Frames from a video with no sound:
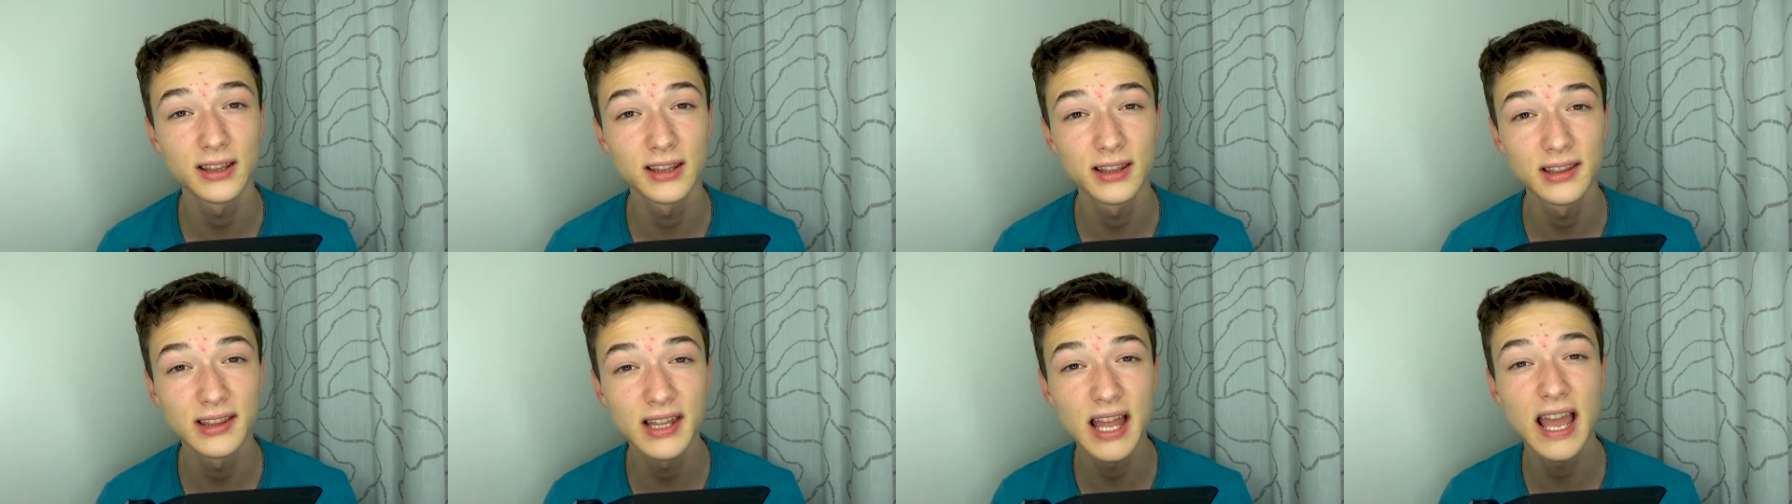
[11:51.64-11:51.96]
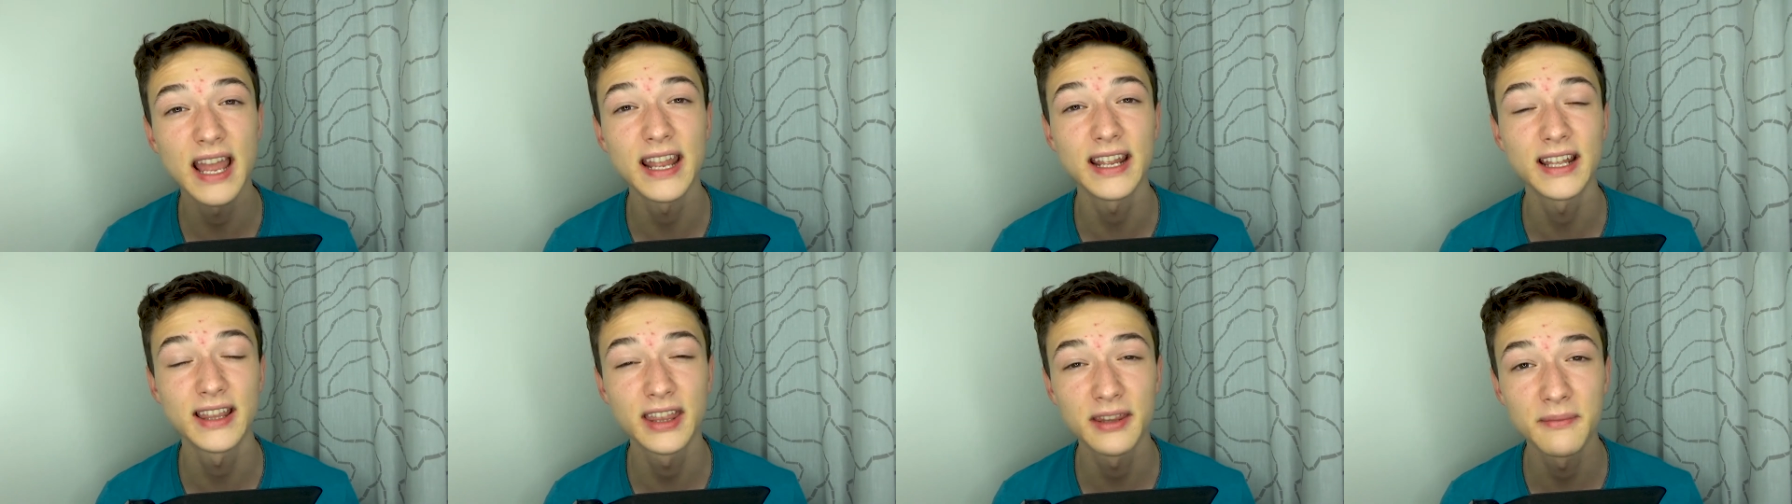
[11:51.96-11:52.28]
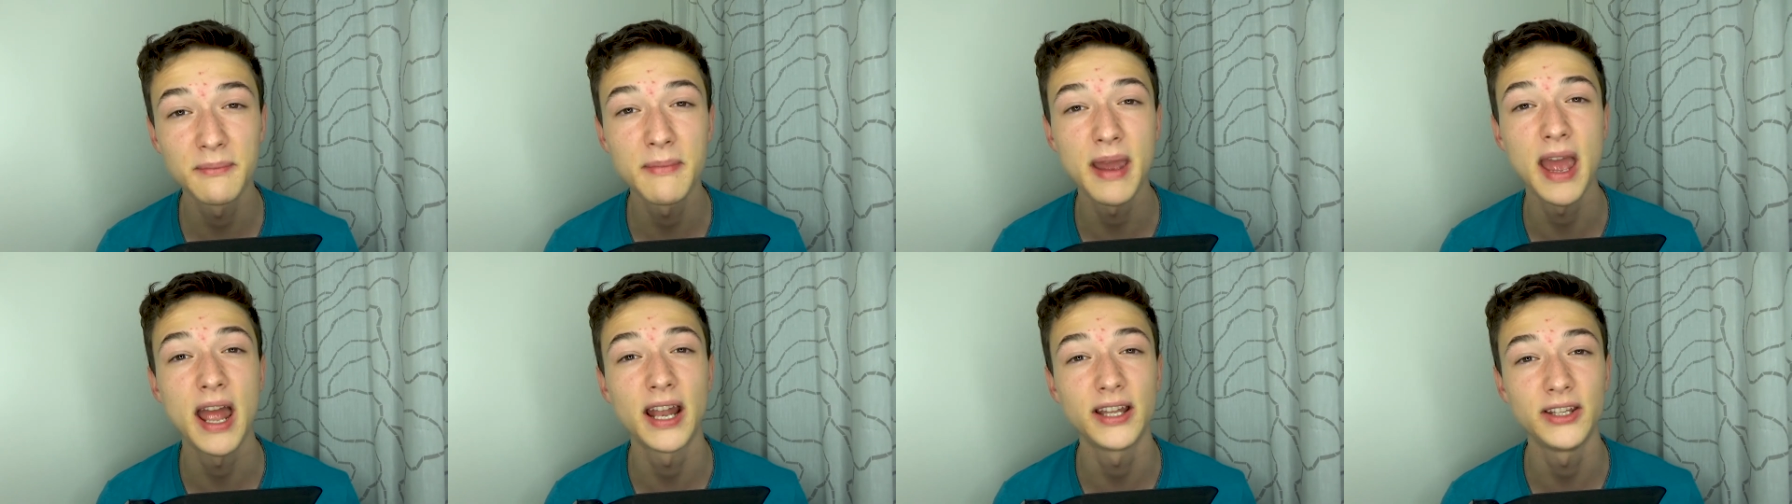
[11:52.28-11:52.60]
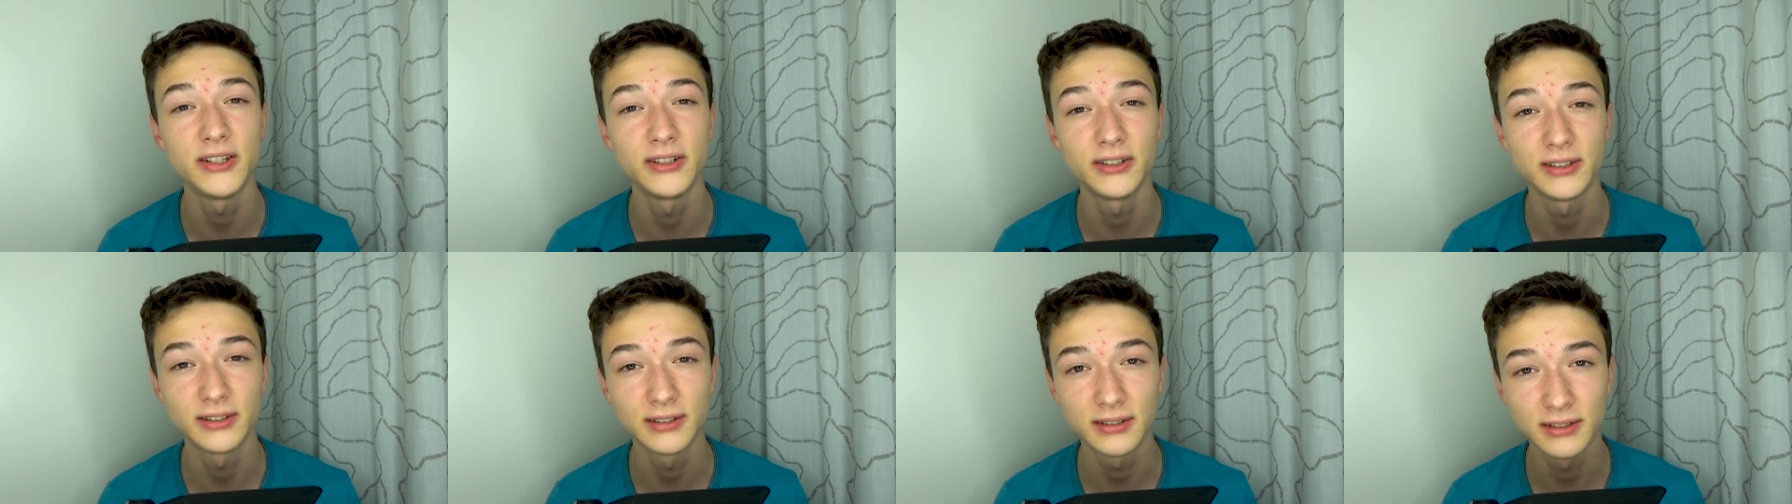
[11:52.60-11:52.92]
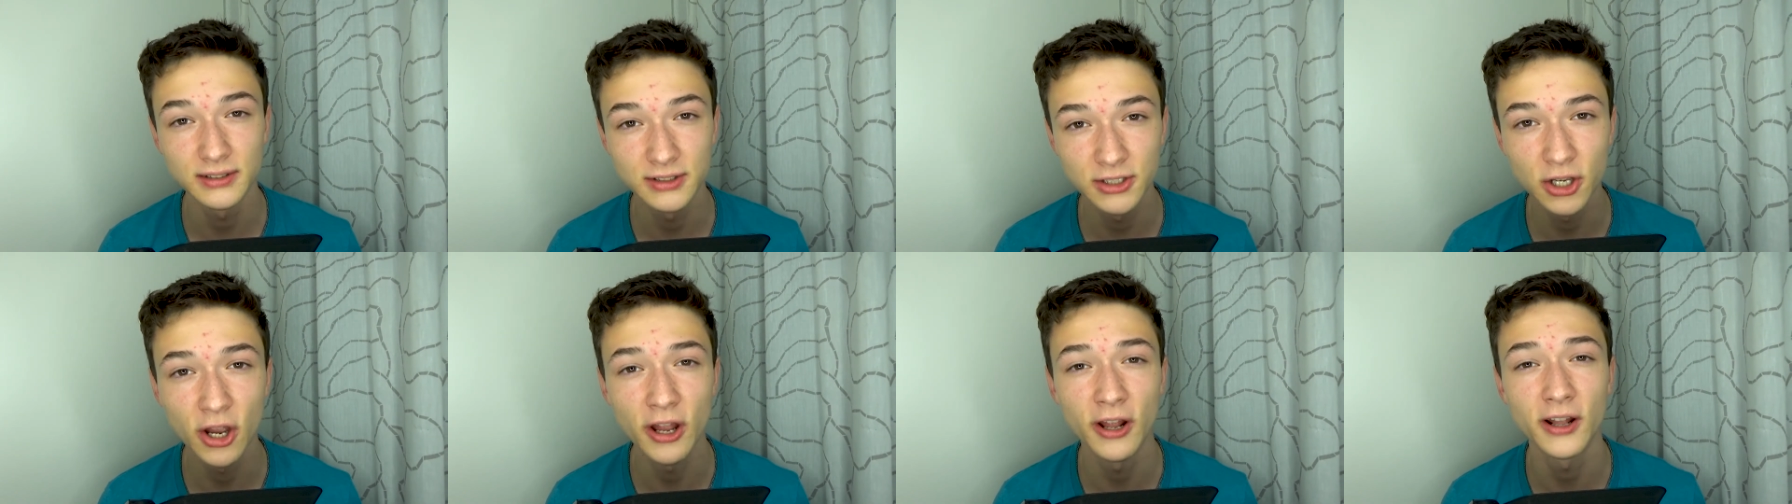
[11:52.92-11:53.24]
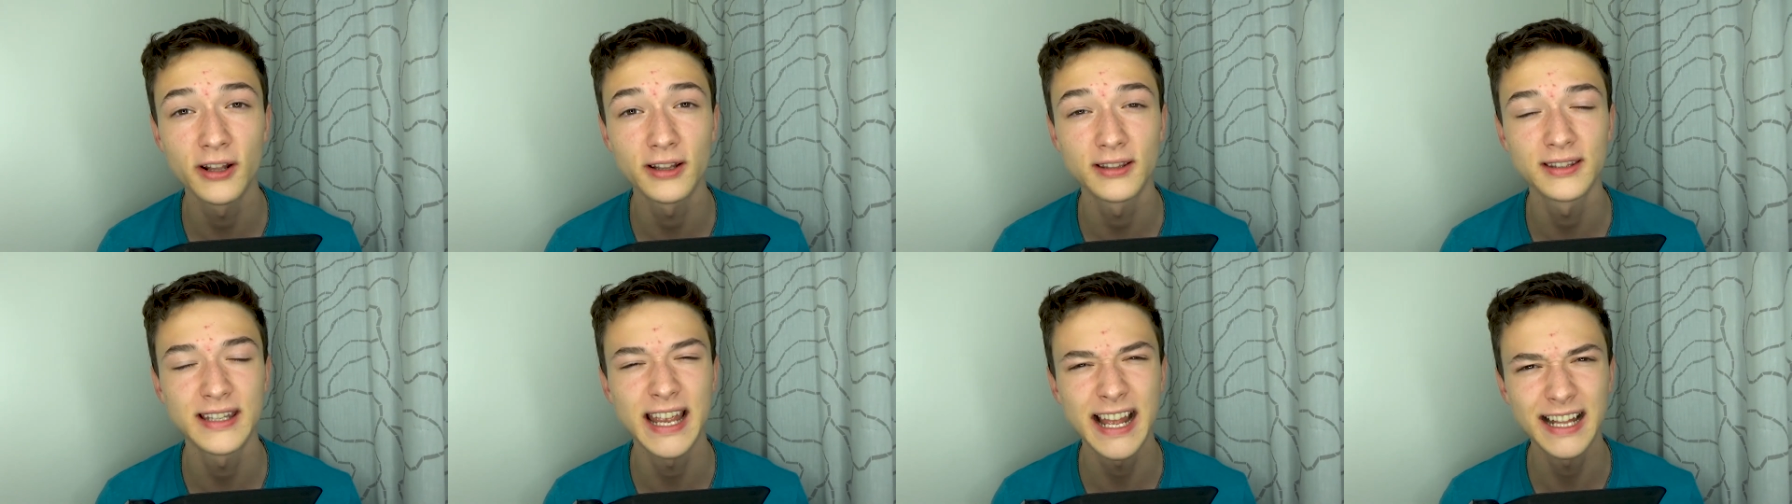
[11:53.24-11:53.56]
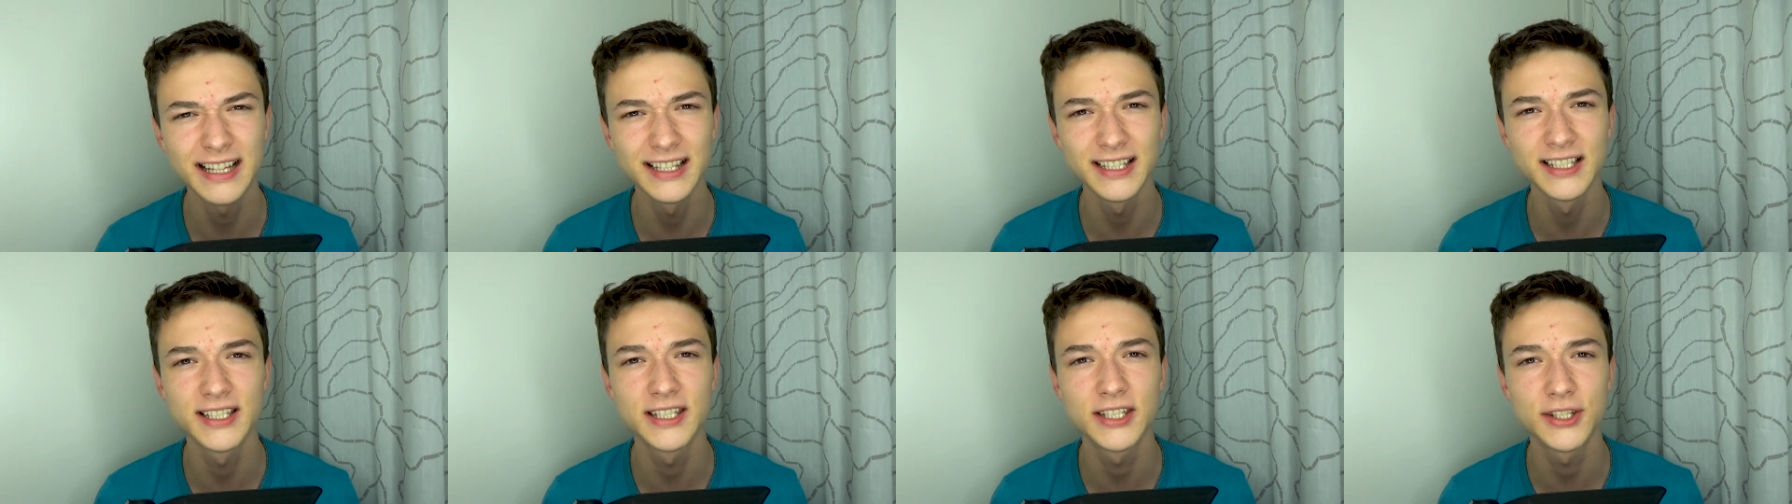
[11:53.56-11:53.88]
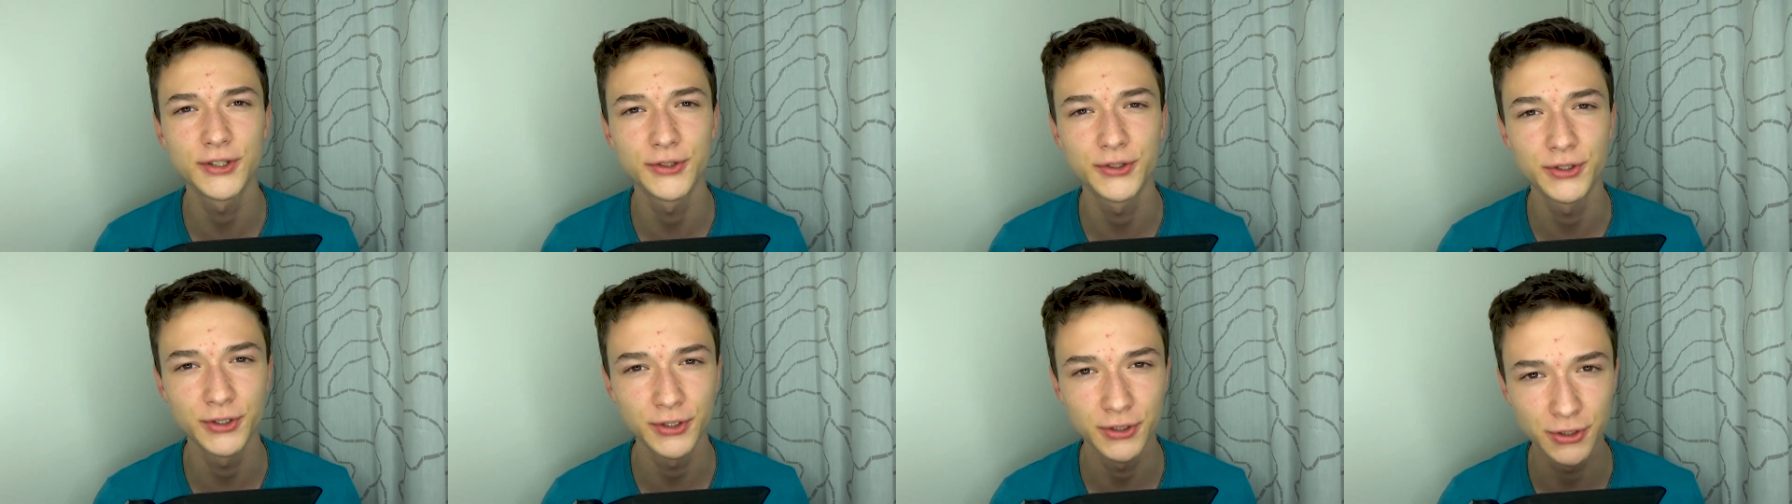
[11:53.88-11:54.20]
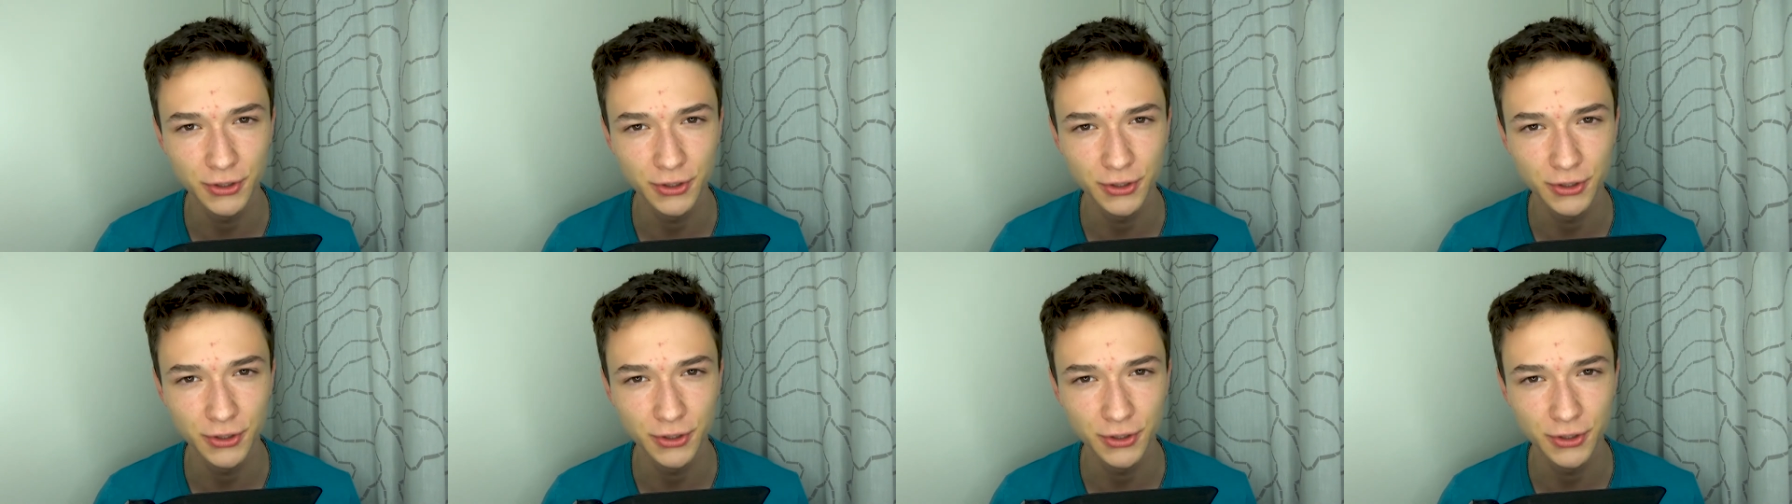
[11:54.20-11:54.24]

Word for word: like the manual tells you to